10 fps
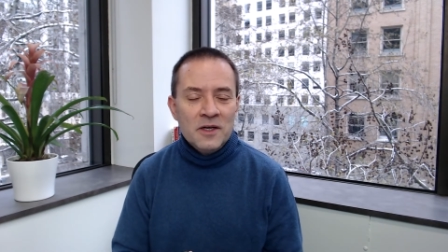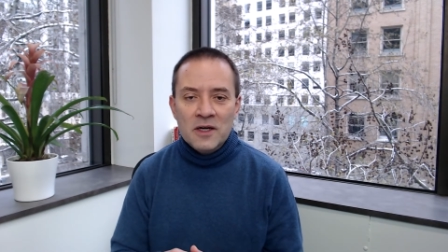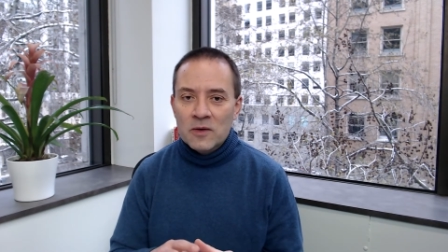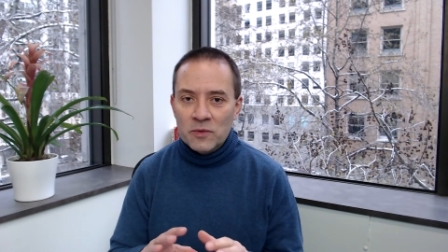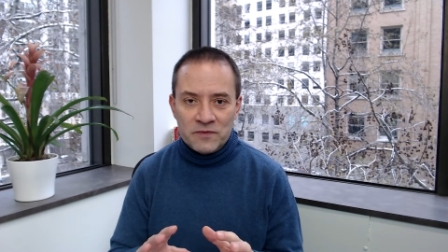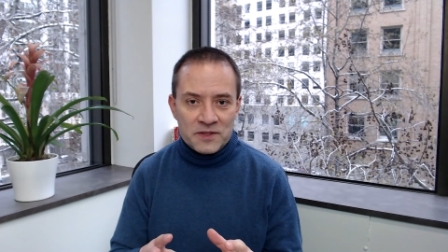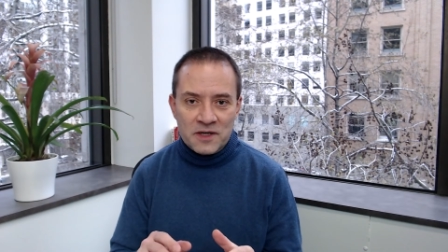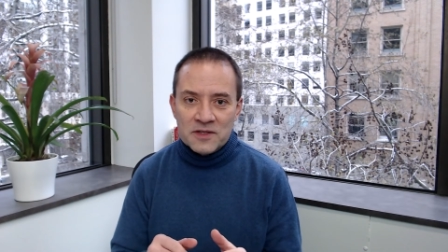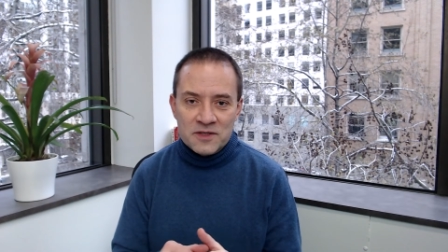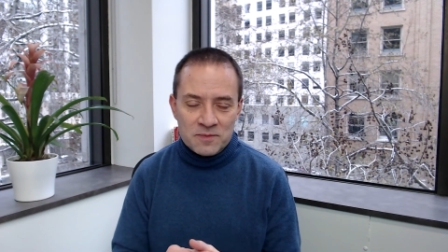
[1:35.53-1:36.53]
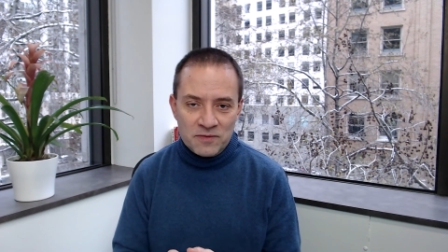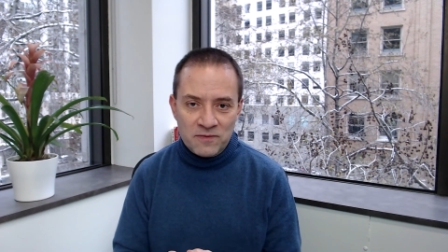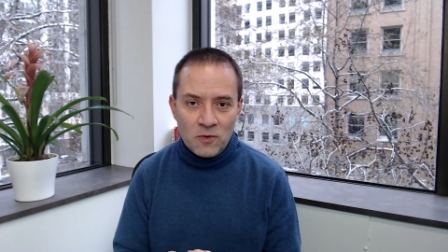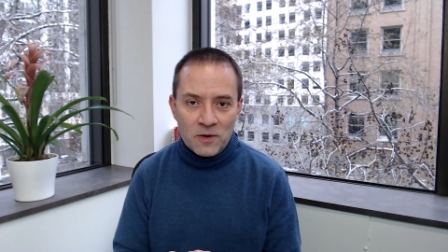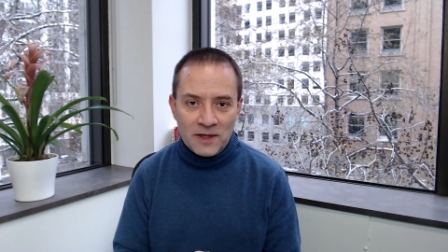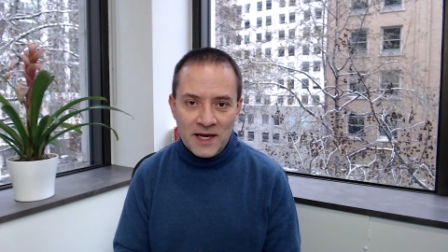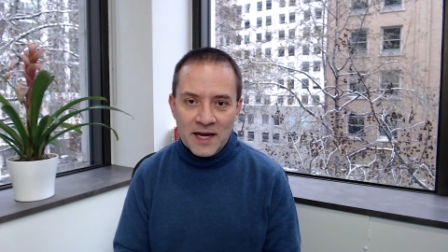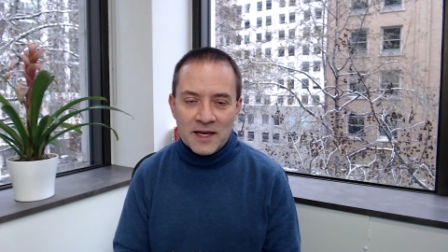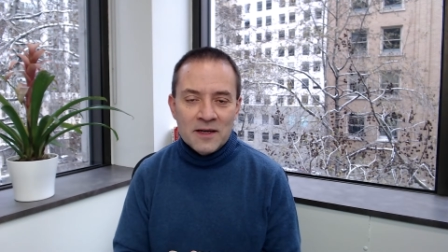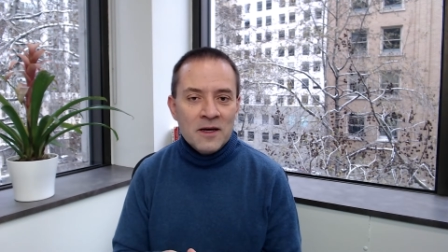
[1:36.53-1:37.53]
We've discussed this before
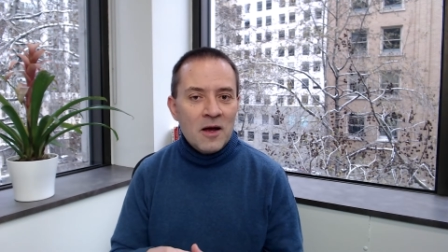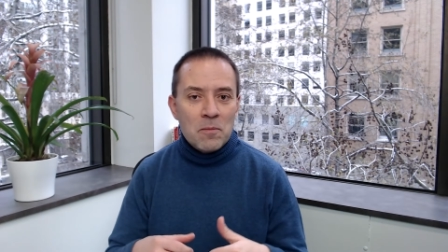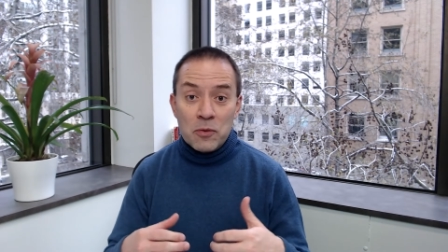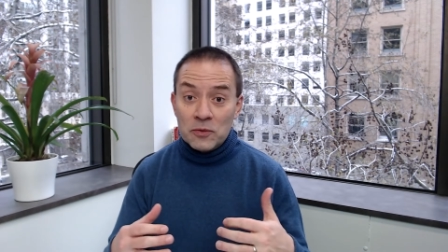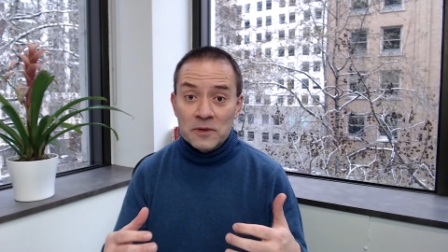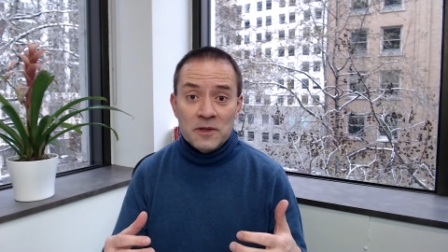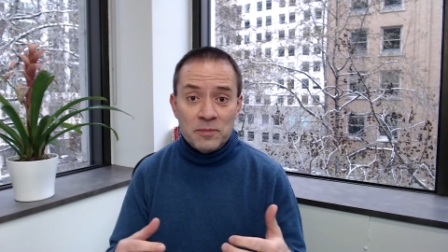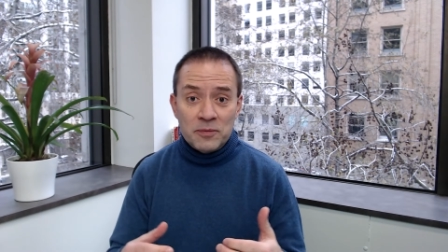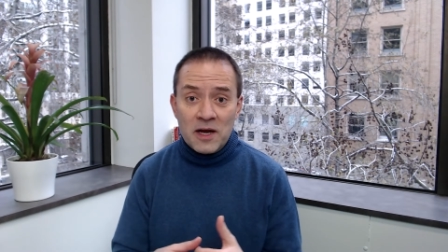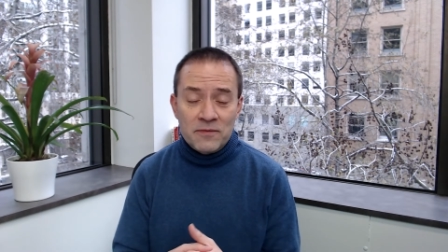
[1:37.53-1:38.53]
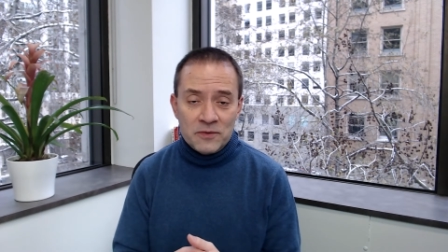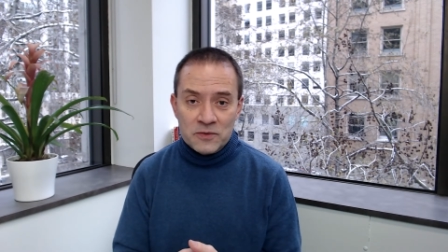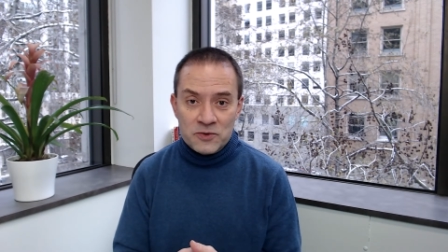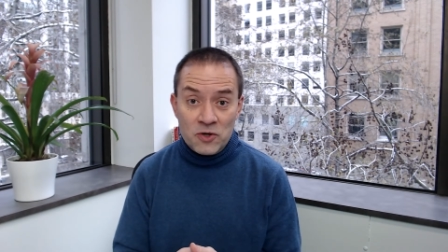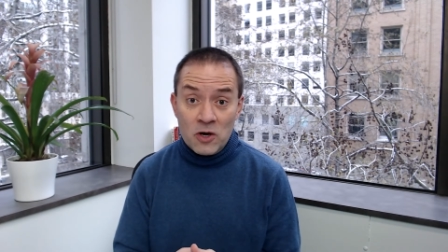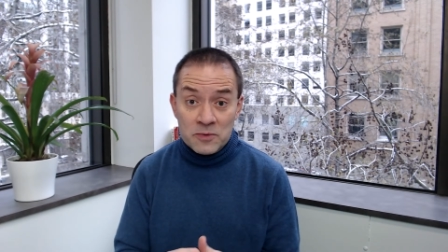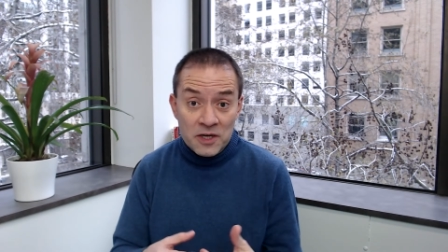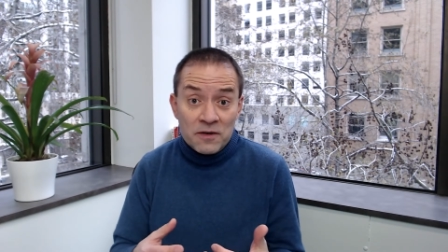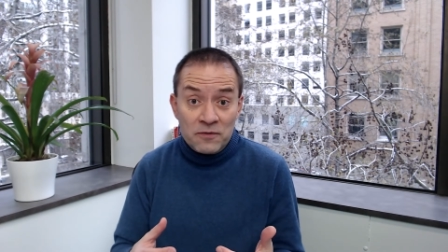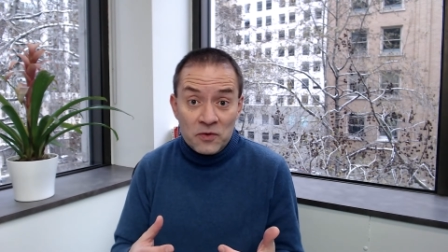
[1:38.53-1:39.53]
again. Boldly apply for those jobs
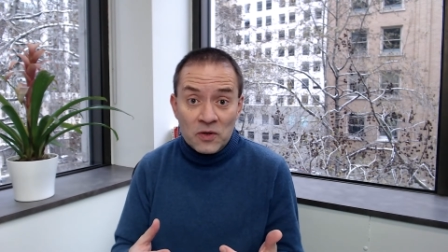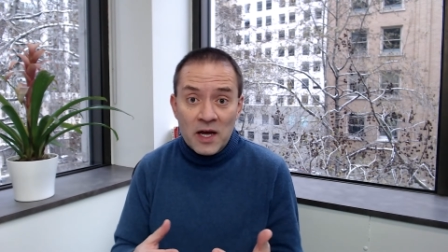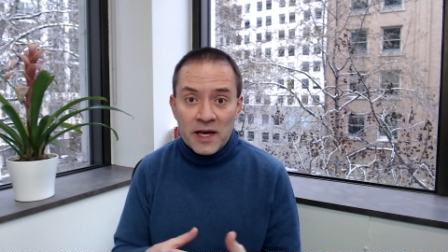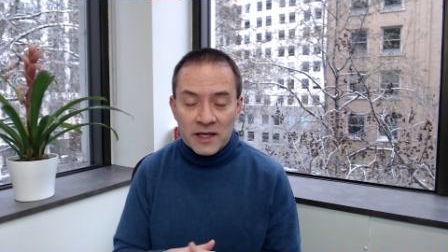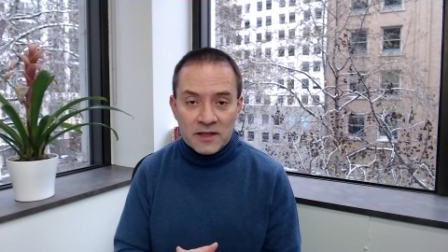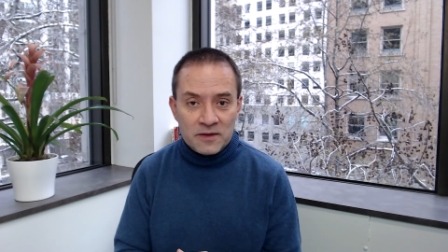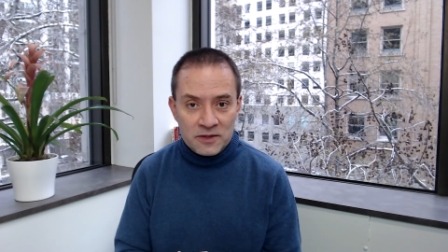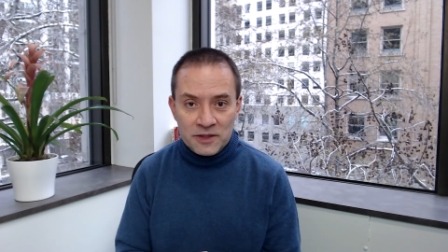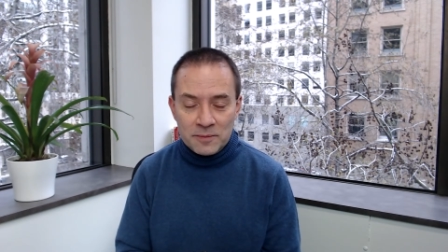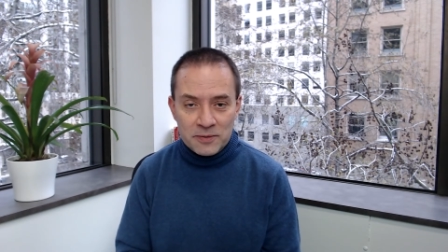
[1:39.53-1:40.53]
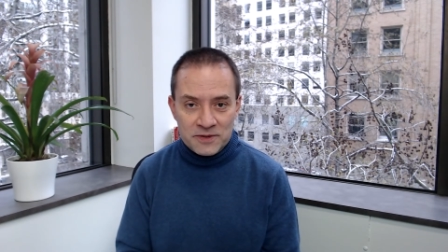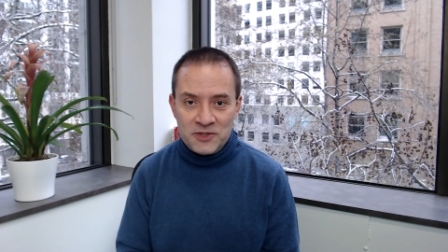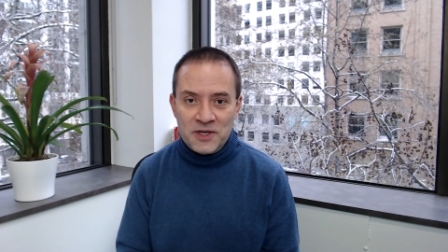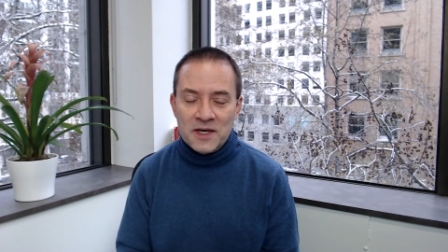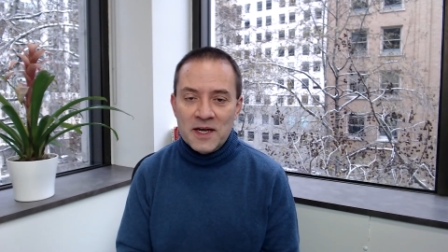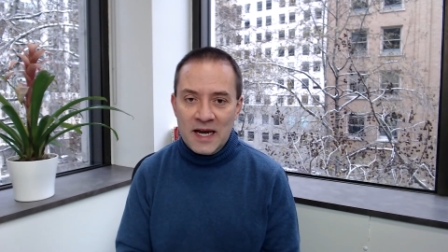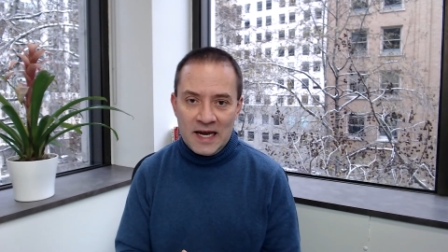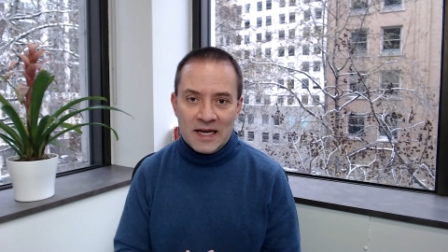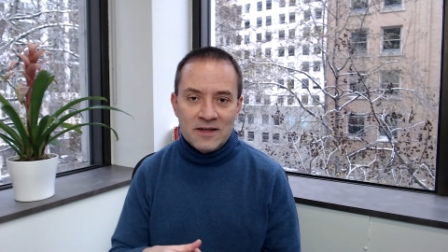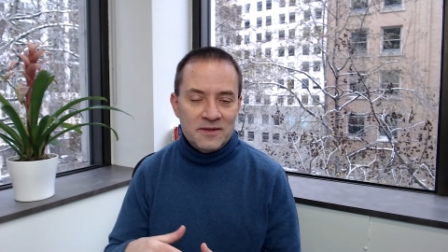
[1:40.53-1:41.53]
if you like the position
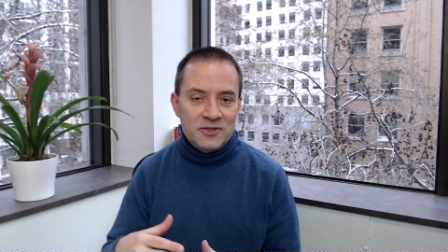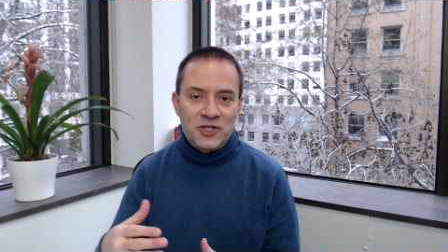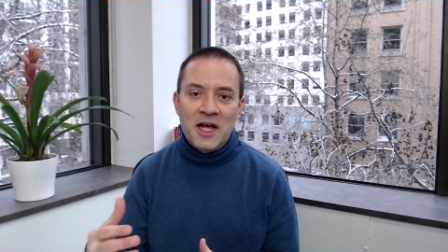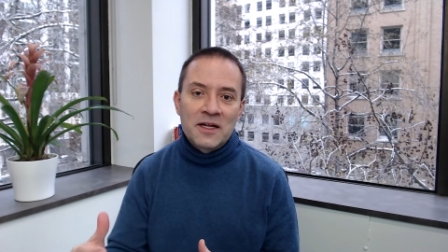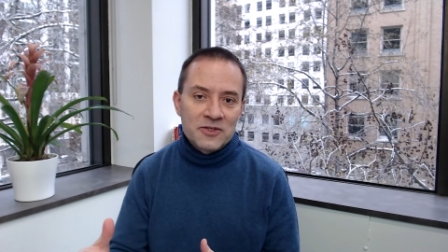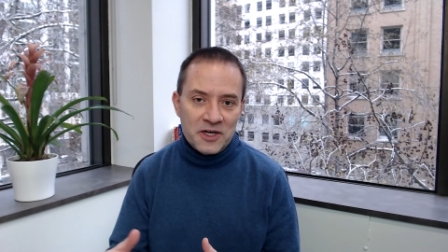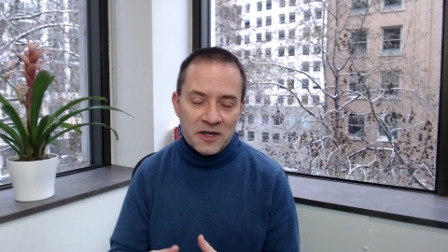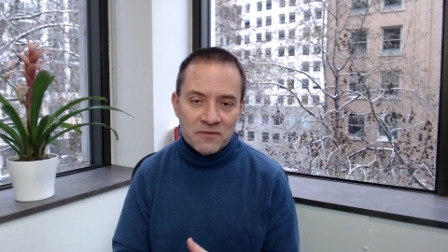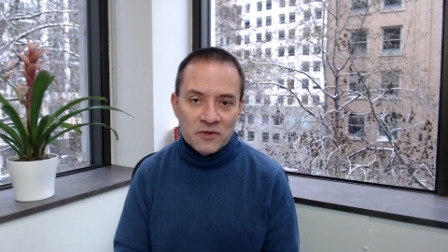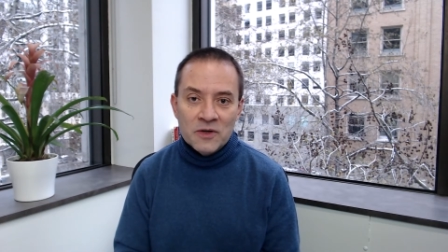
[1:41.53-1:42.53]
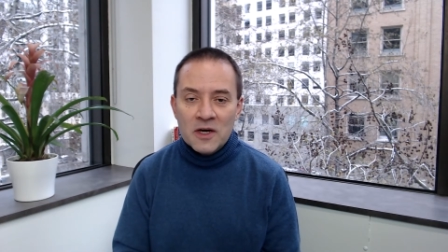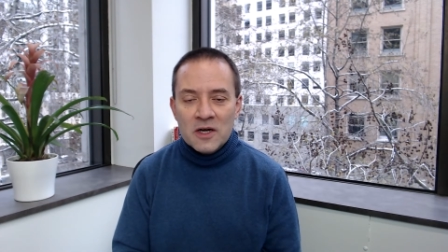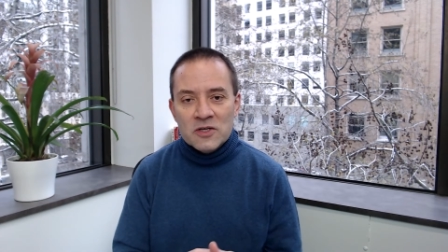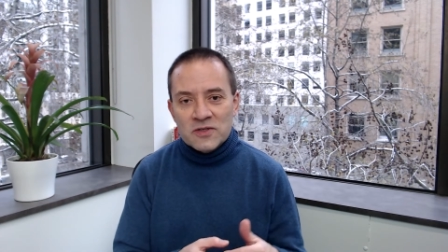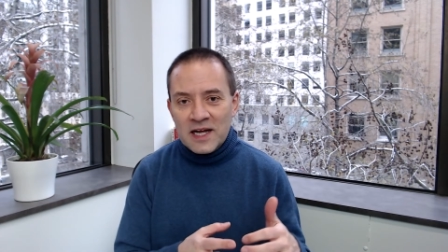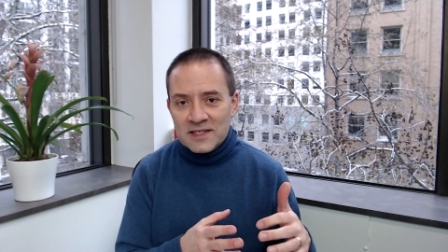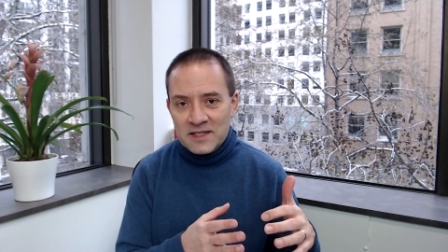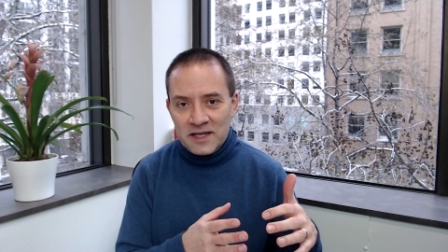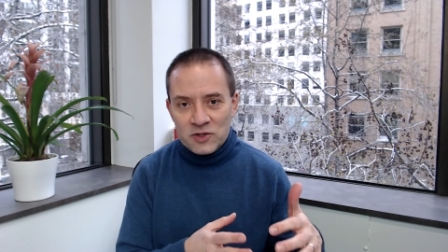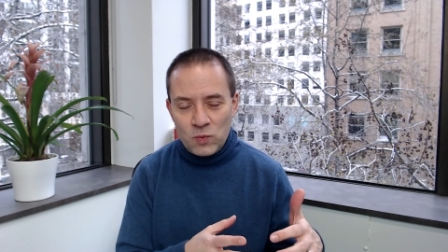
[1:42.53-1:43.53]
and the challenge ahead of you. So that's
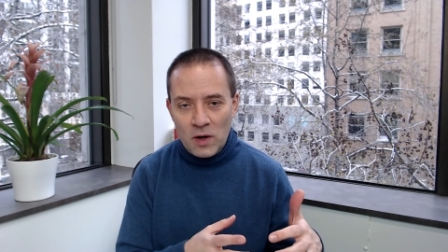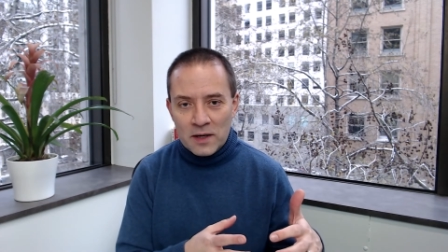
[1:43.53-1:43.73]
stage 1.